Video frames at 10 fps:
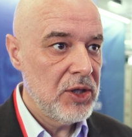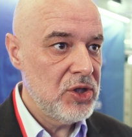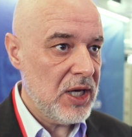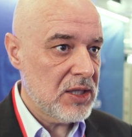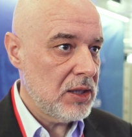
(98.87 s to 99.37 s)

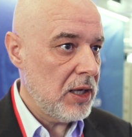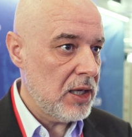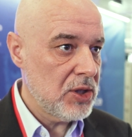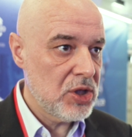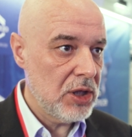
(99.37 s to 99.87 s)
just
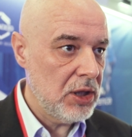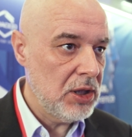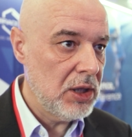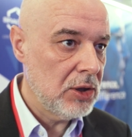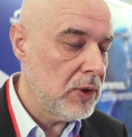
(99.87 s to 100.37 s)
launched
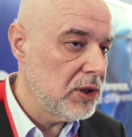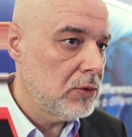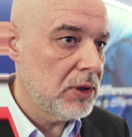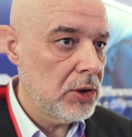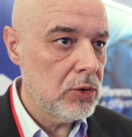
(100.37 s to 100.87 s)
in
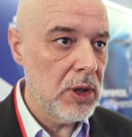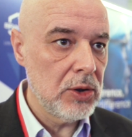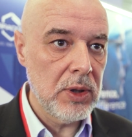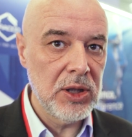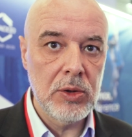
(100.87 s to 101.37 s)
2022 and
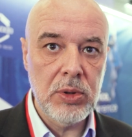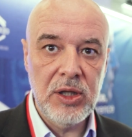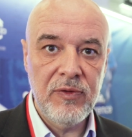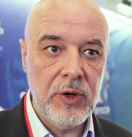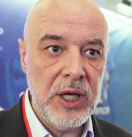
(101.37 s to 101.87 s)

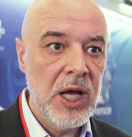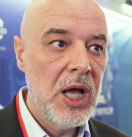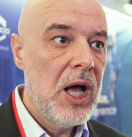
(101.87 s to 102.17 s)
2023